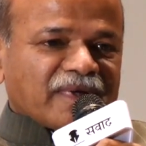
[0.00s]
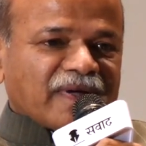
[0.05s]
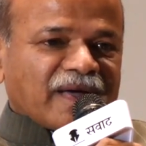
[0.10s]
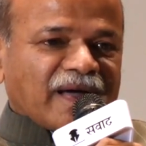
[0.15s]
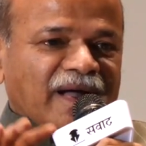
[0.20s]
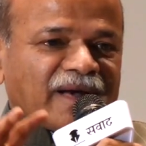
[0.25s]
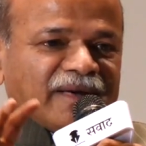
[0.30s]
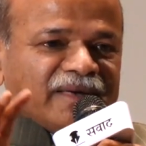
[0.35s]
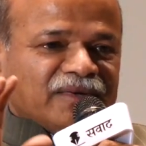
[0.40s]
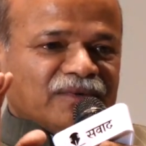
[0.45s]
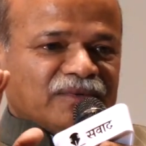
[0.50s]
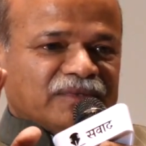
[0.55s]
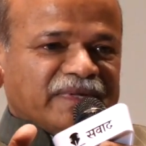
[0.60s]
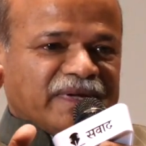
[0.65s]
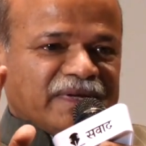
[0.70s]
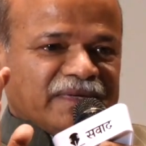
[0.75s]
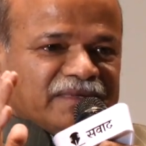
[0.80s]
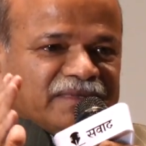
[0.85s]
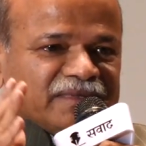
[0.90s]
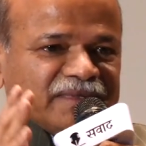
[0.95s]
And, you know,
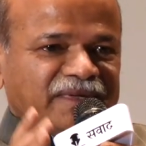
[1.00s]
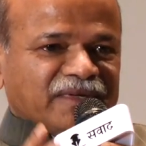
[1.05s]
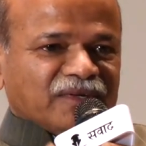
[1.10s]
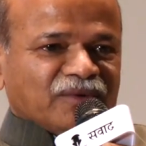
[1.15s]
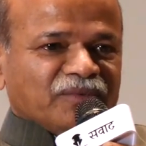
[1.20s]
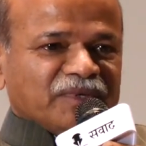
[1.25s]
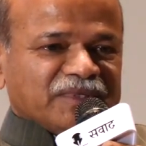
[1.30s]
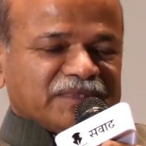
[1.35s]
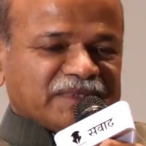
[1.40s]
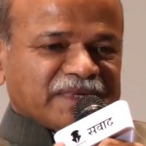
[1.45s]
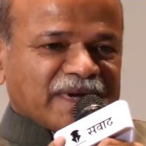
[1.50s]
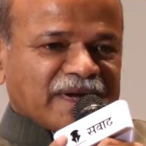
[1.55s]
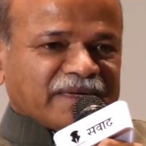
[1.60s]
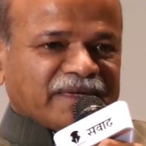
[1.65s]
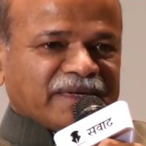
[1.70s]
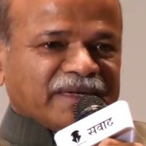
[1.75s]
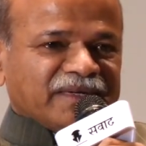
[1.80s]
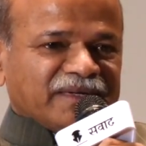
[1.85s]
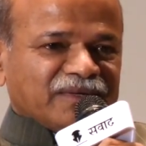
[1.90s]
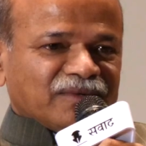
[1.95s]
then, you know, we
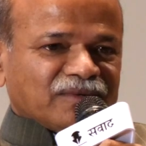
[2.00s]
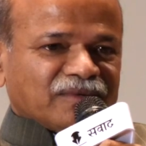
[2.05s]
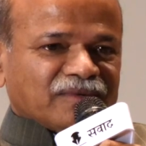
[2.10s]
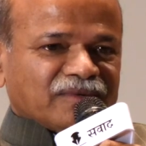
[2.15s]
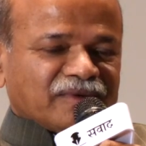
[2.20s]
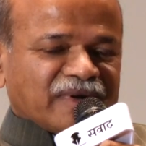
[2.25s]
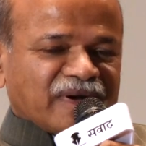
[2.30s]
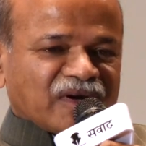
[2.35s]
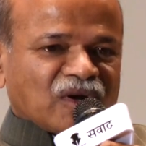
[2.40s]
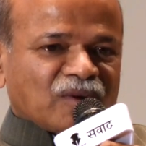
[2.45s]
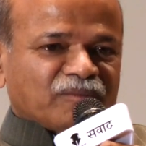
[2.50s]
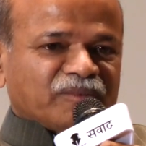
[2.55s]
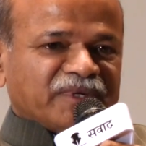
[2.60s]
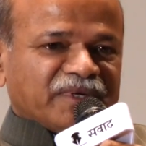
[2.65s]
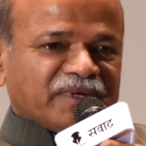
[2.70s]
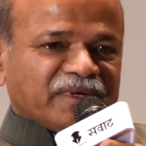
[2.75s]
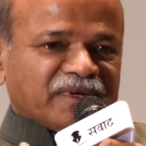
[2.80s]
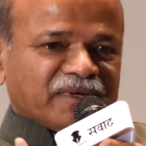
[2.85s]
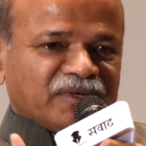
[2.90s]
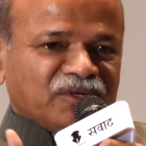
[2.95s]
started, you know,
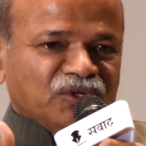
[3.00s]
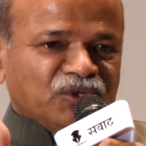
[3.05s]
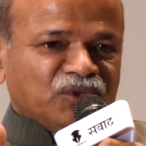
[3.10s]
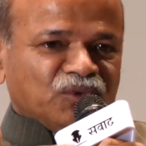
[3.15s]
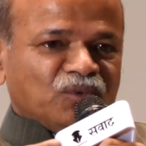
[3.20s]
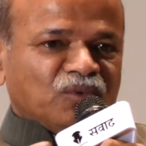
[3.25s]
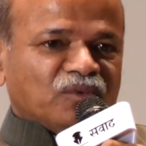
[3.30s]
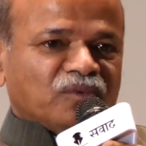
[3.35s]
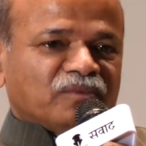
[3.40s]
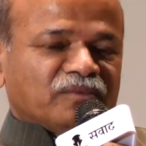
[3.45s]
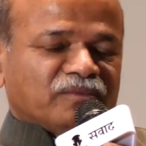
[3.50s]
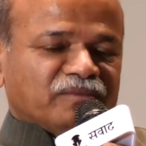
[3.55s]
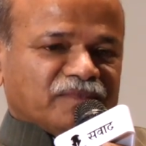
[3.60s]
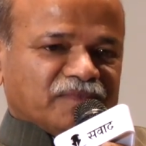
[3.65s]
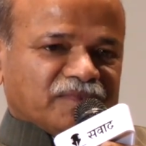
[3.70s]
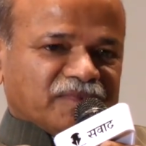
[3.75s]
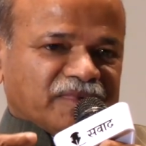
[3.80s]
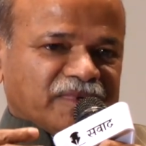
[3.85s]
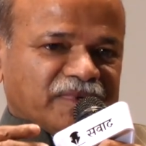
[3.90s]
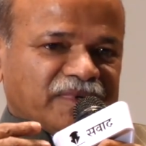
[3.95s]
adopting a new,
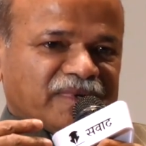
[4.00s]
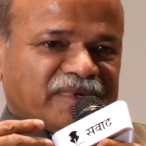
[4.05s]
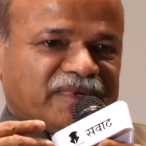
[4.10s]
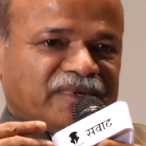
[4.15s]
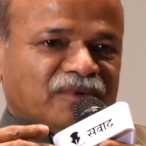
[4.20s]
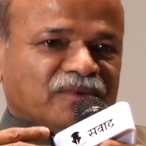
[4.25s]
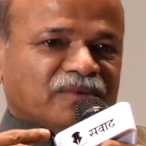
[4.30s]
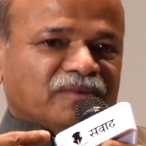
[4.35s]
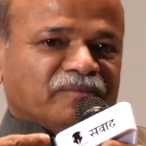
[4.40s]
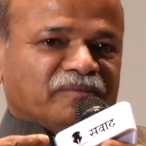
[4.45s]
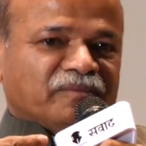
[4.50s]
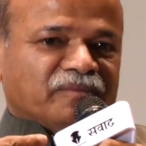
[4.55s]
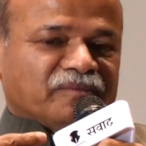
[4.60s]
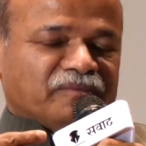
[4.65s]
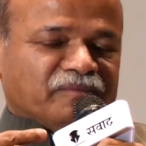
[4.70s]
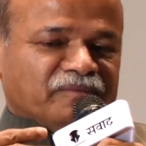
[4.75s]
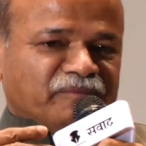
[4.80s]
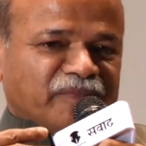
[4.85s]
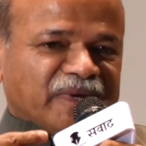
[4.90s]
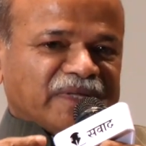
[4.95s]
you know,
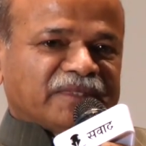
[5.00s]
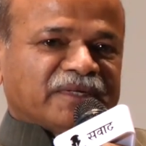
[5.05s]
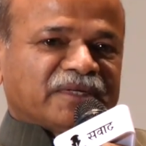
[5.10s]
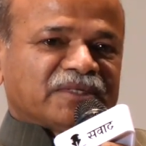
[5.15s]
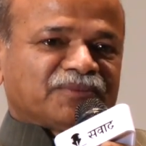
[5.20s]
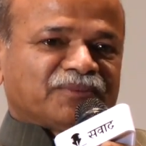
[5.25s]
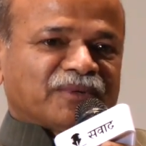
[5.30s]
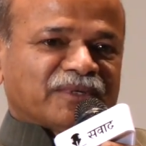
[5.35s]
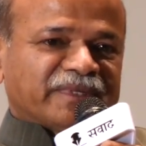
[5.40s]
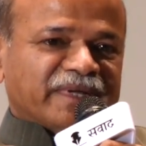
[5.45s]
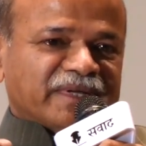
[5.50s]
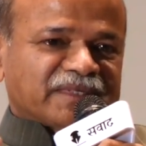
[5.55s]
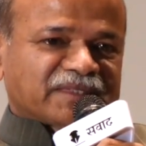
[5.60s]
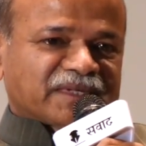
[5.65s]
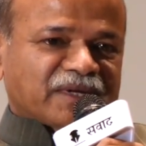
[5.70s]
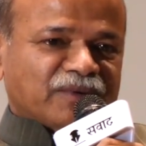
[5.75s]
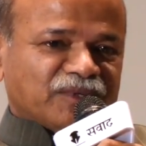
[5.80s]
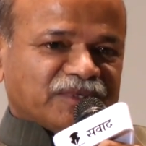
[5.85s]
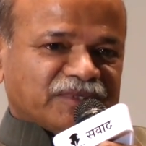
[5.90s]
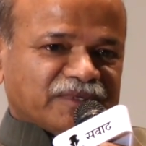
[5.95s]
methods for the
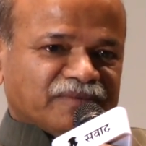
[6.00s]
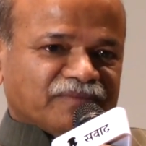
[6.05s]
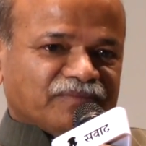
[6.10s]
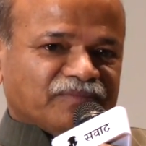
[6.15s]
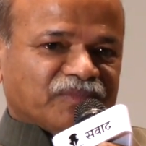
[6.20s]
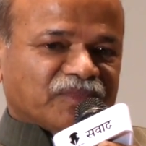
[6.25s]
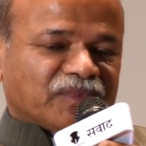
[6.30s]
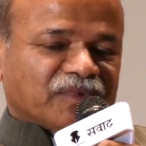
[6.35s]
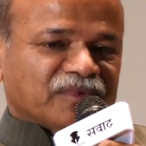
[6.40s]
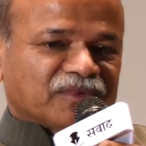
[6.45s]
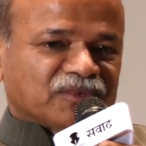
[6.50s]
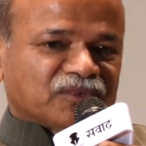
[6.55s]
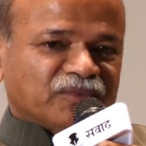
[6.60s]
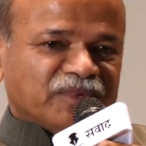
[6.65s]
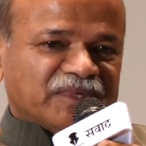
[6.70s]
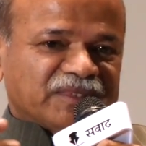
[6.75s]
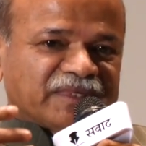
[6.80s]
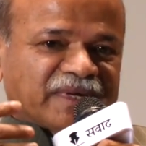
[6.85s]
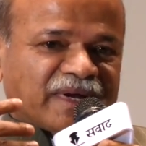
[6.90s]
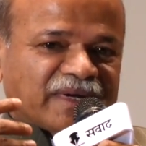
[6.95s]
excavation. So
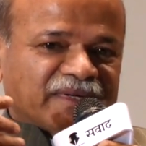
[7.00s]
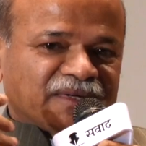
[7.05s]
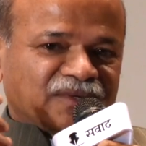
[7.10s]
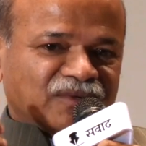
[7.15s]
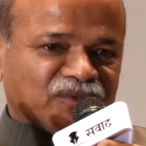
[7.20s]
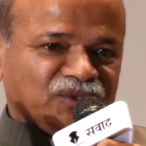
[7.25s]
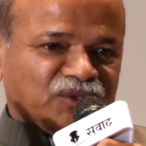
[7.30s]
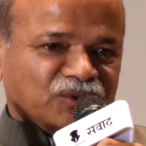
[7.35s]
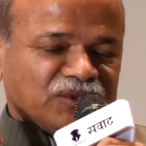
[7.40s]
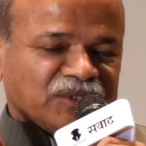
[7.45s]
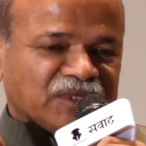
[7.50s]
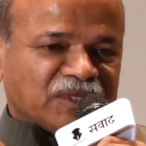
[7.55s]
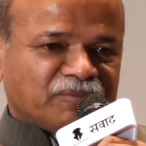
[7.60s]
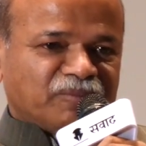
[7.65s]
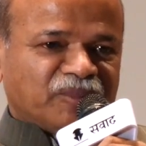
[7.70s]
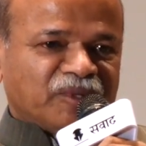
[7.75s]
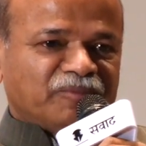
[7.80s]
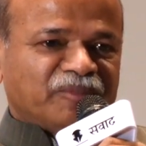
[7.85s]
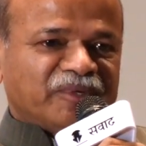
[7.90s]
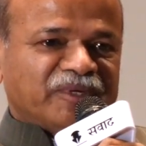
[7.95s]
we started using the
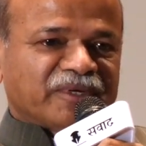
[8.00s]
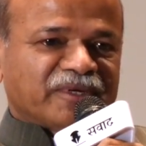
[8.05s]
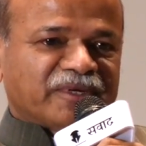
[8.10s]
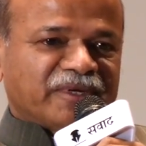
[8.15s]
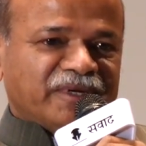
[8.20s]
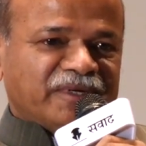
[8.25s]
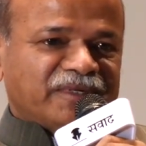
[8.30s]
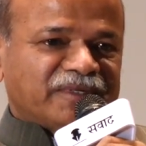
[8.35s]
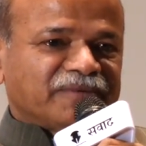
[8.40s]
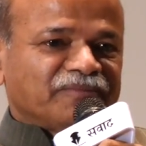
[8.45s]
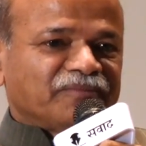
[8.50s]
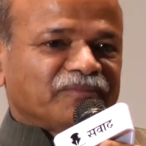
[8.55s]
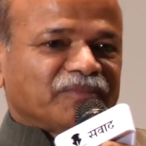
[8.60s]
PPE kit